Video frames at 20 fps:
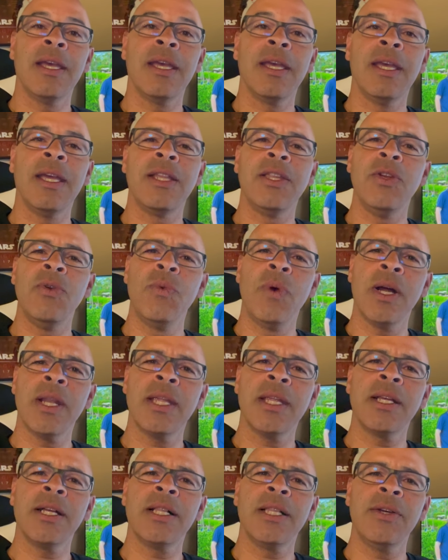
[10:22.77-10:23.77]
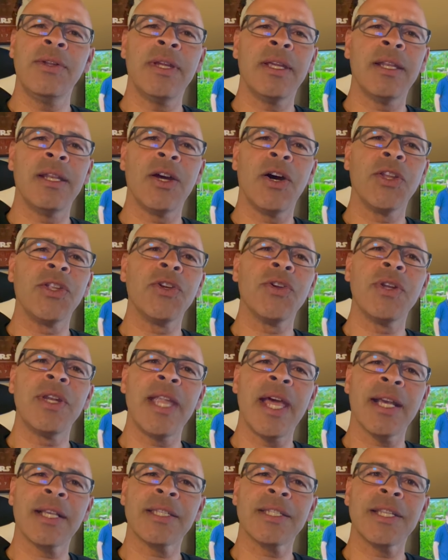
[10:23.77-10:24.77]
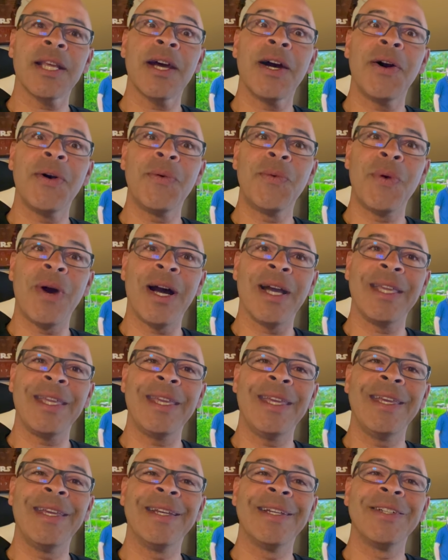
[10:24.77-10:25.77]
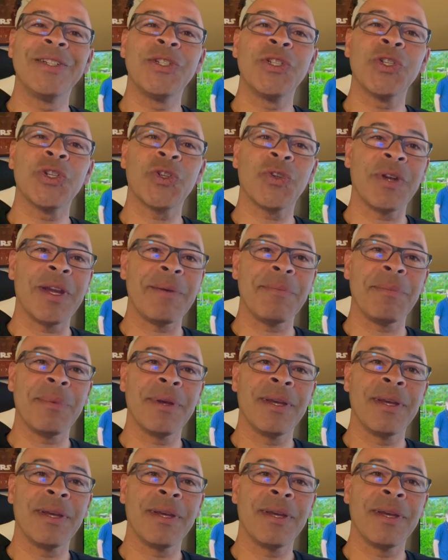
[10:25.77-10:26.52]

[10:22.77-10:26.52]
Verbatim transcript: and you want to include it on your next Hawaii trip.